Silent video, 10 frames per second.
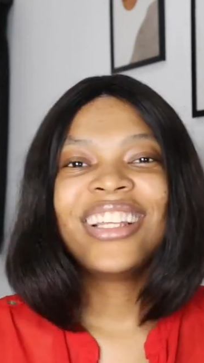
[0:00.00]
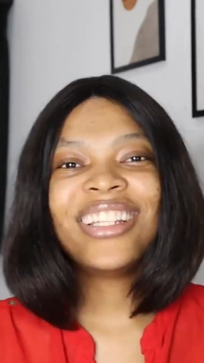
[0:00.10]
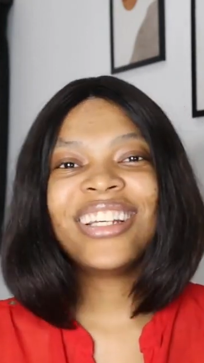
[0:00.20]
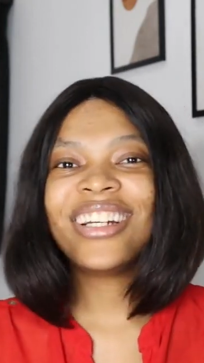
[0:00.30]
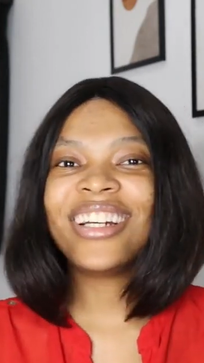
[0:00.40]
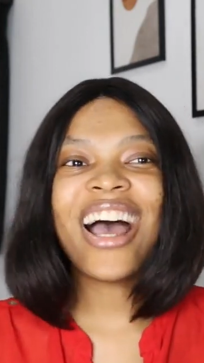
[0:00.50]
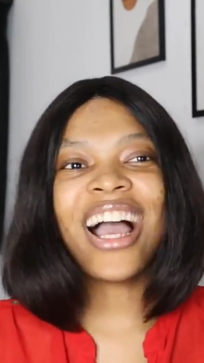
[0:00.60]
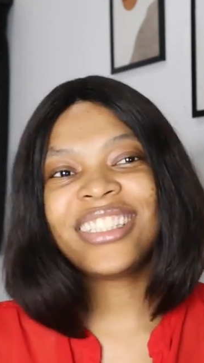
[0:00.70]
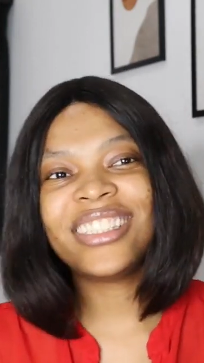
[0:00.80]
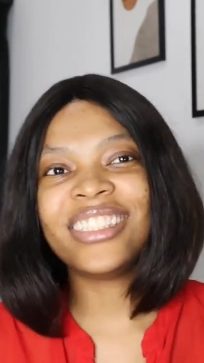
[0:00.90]
The
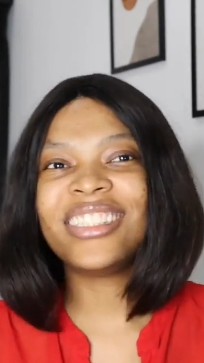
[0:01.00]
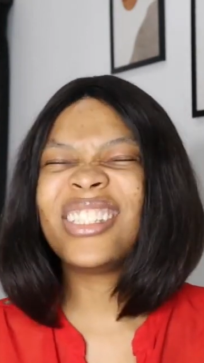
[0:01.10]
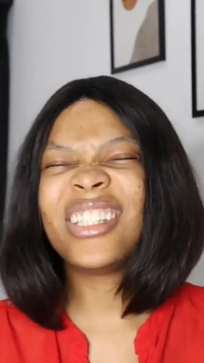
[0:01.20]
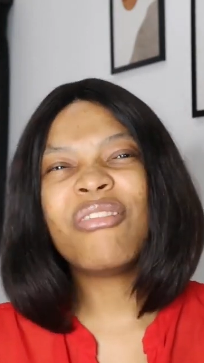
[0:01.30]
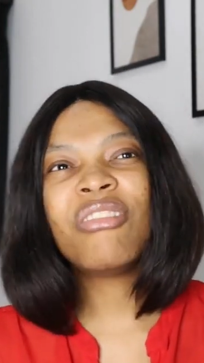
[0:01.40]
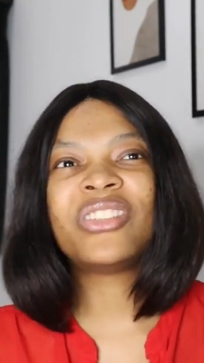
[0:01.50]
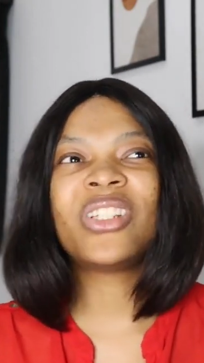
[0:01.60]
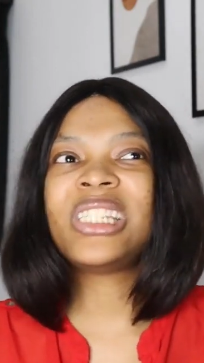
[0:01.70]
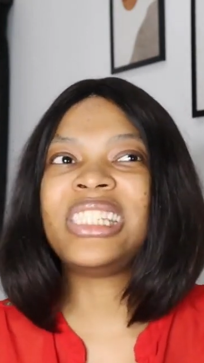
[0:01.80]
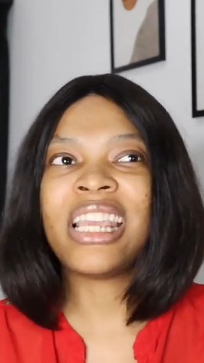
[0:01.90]
acting, the thing was
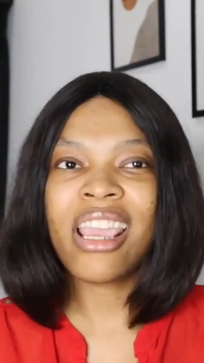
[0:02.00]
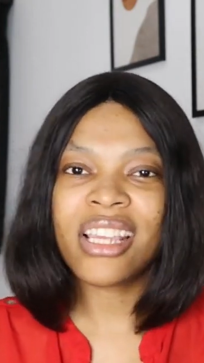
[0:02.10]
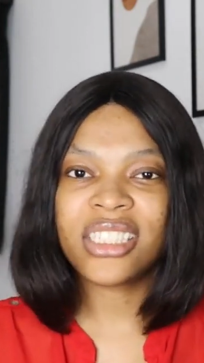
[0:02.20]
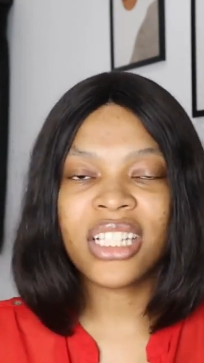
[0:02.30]
just there,